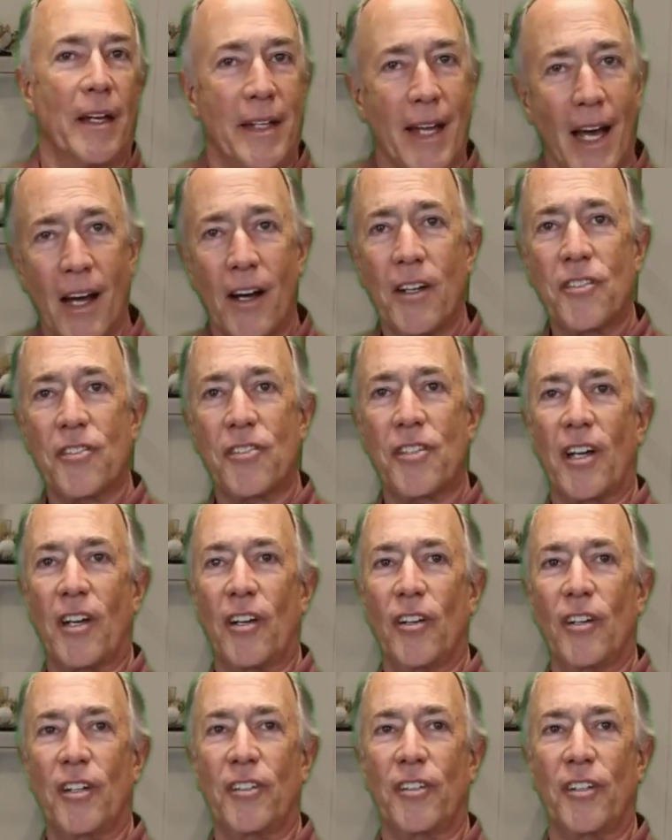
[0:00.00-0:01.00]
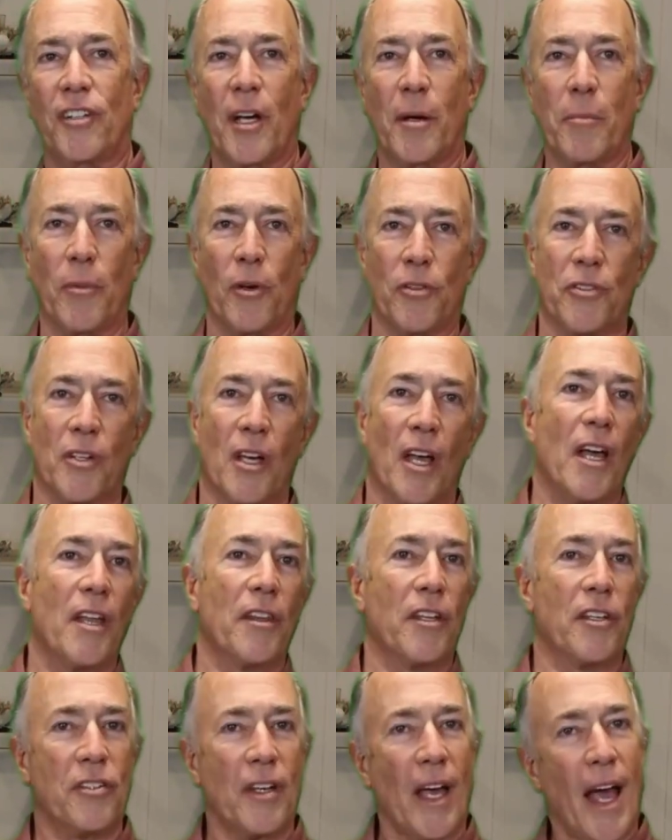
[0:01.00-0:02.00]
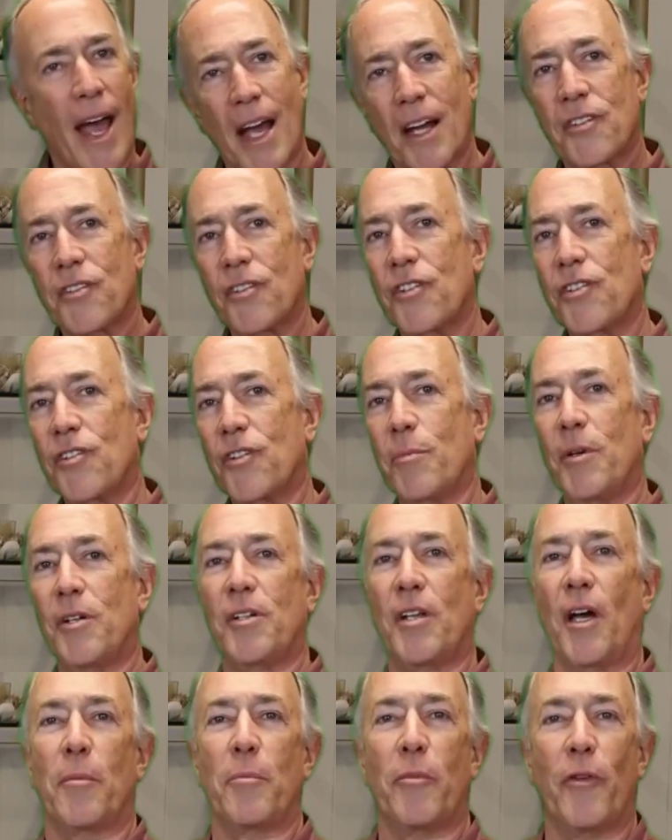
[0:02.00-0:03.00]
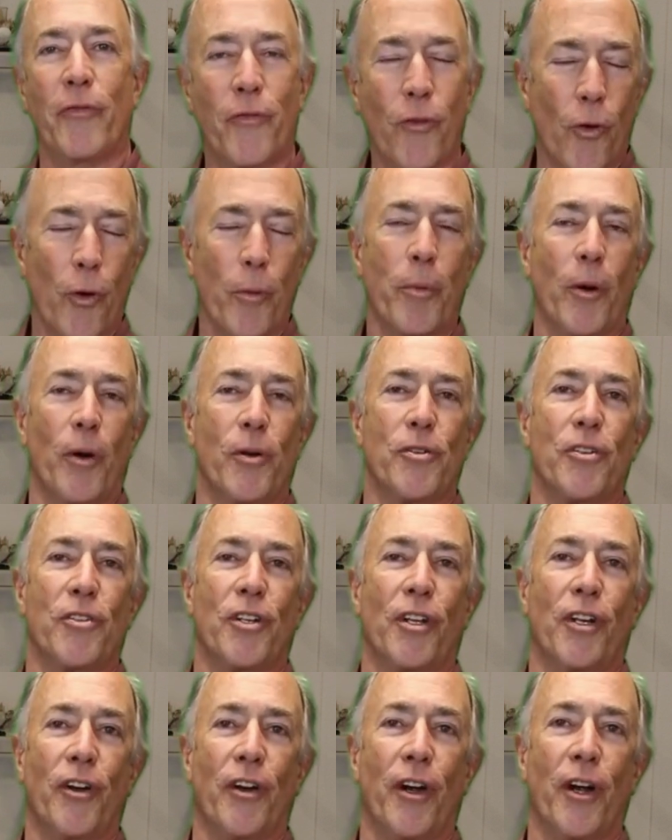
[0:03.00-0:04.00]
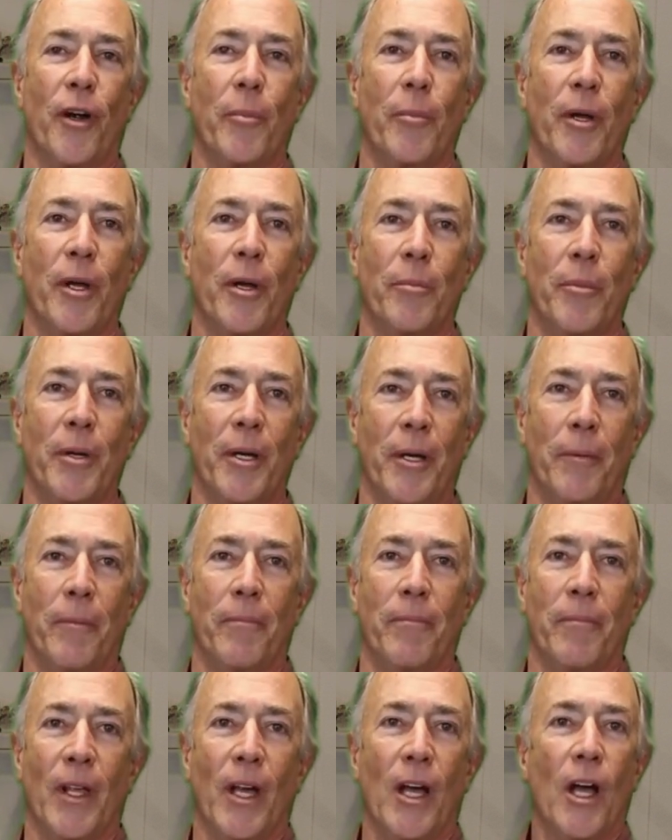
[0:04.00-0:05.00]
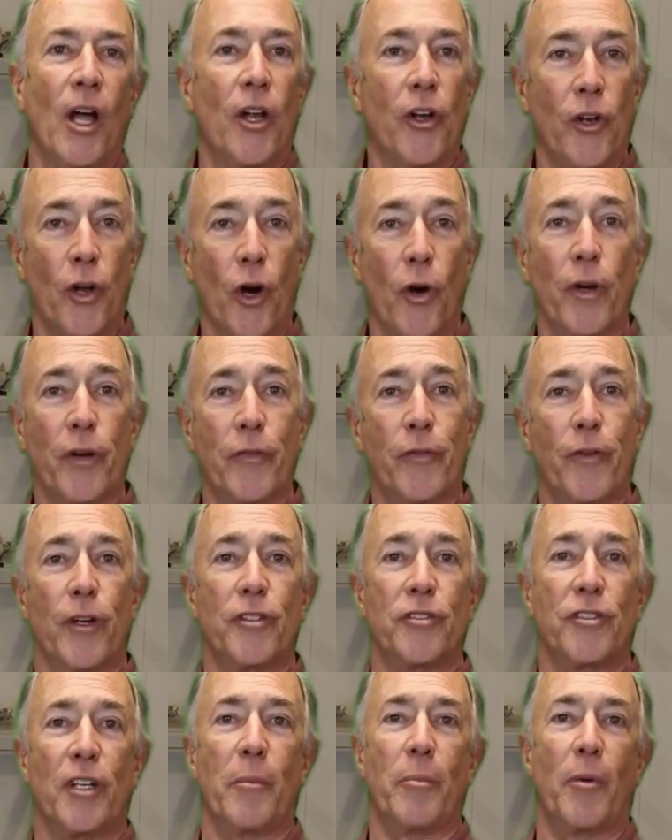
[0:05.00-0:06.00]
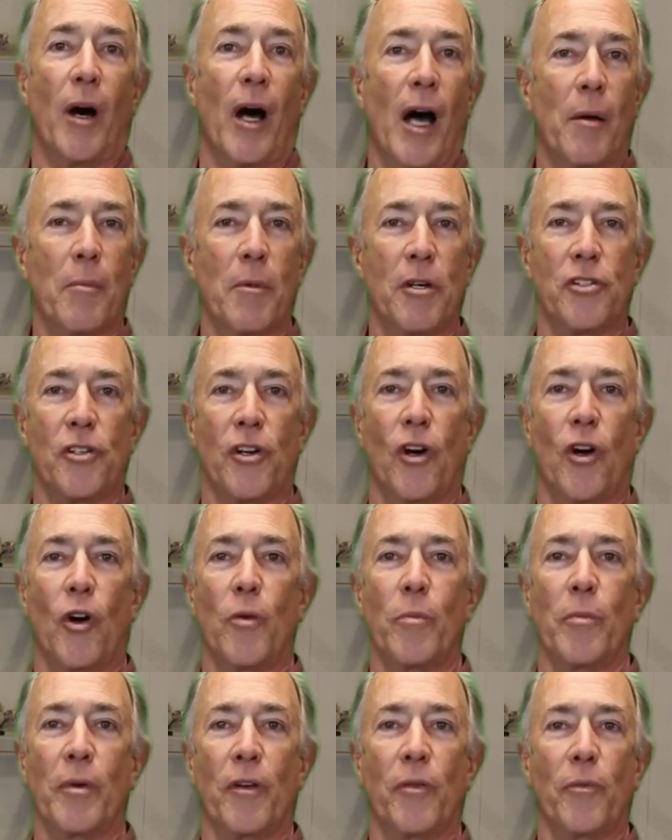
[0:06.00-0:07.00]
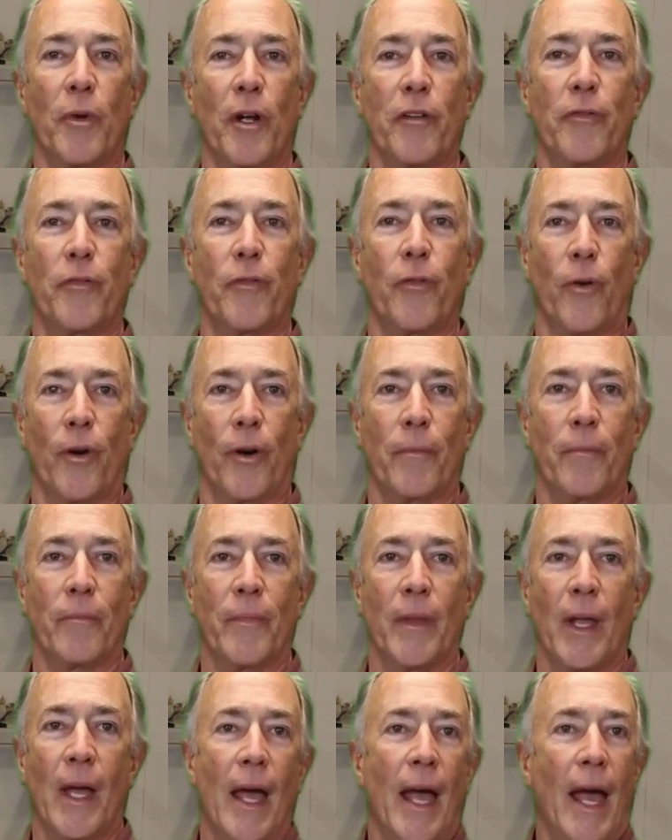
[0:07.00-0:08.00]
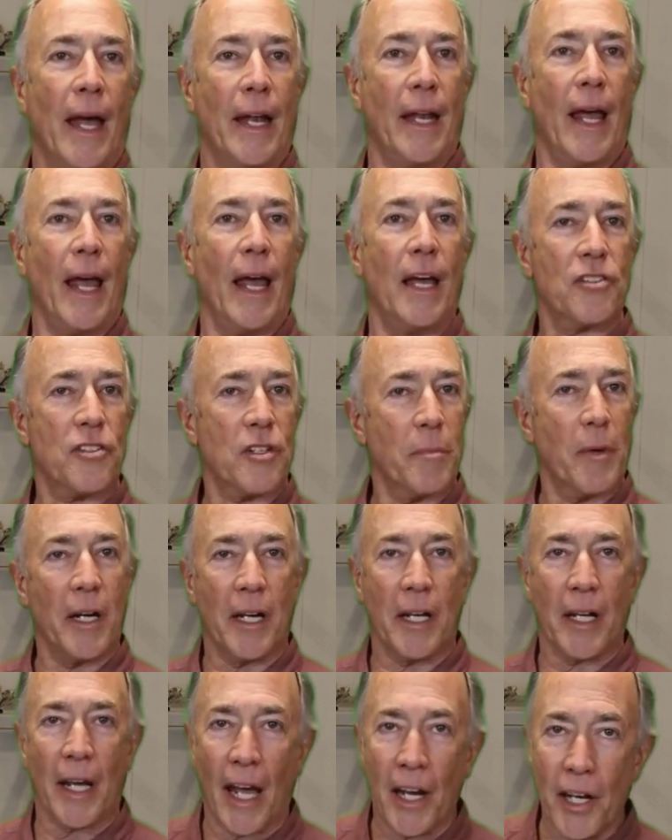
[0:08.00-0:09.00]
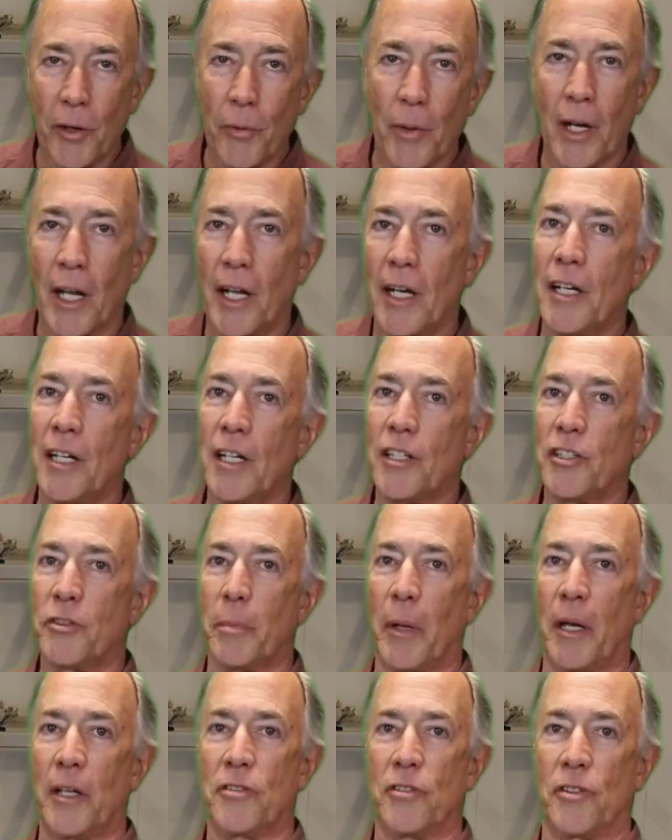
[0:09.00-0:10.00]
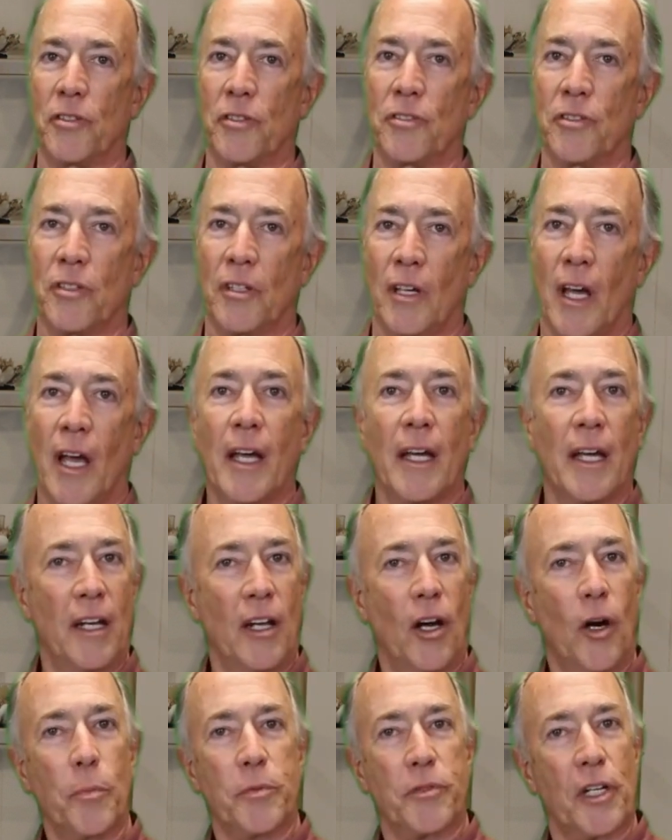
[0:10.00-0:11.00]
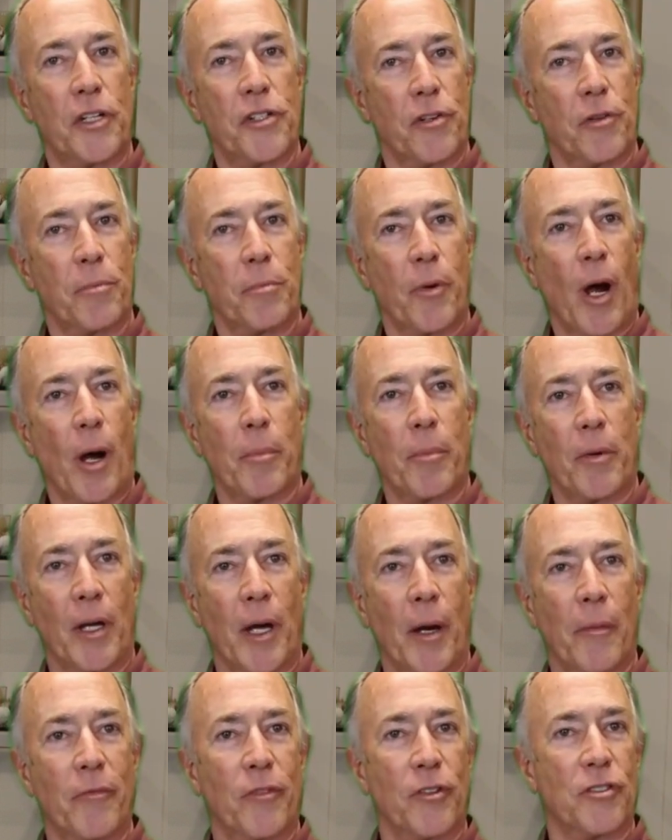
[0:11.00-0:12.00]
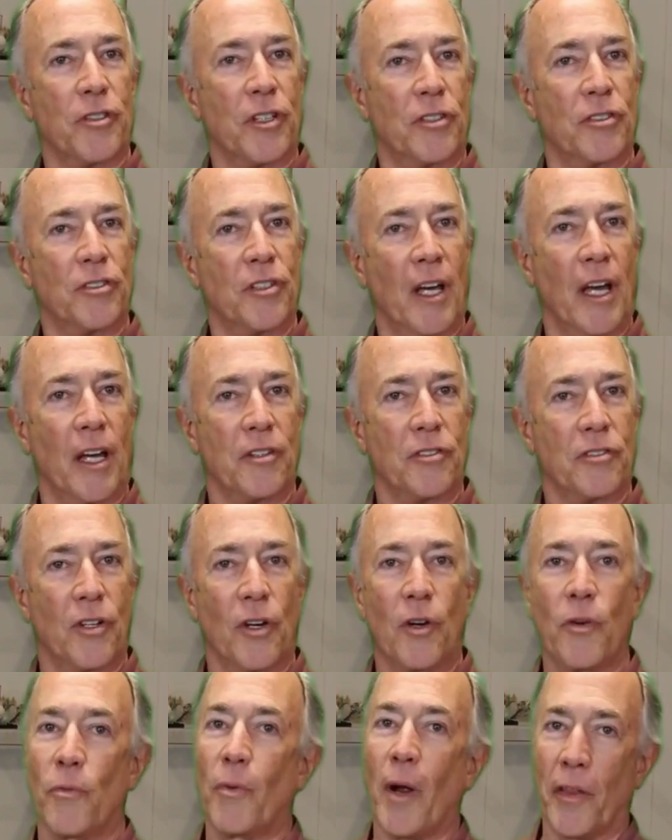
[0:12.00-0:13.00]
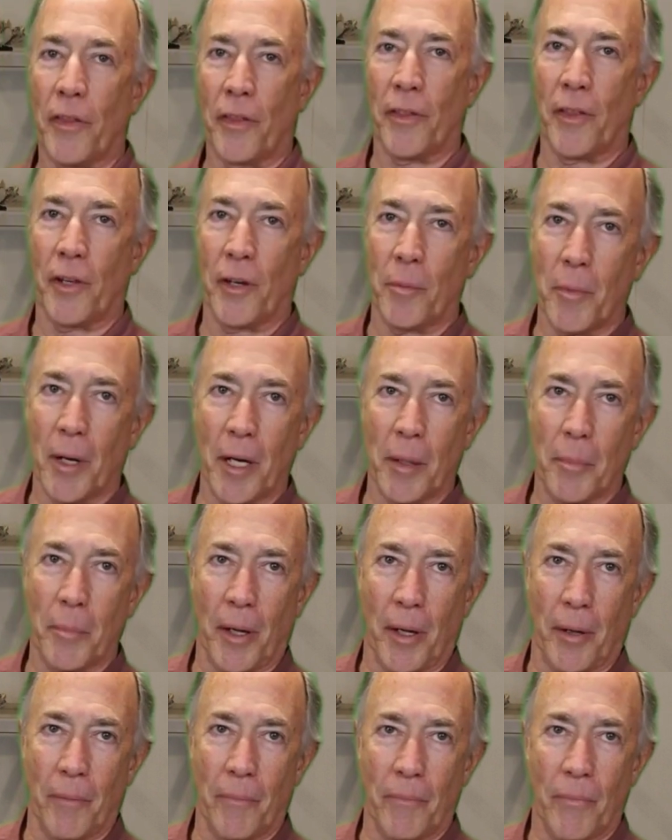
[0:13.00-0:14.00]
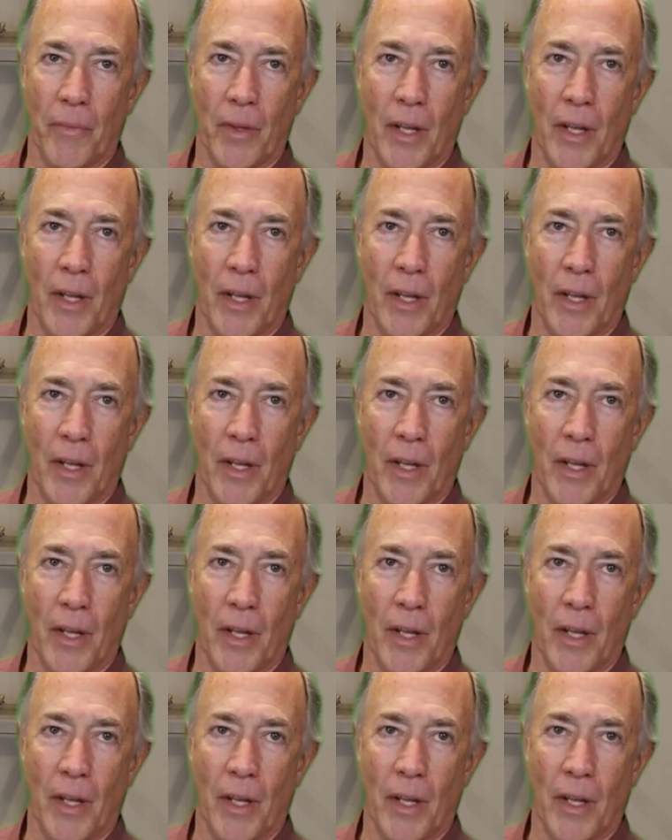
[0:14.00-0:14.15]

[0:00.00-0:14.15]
Now let's take a look at the numbers. This actually should be done before purchasing your Airbnb. Knowing, for example, how much your home can rent for and estimating any related expenses can help set your property up for success rather than a money pit.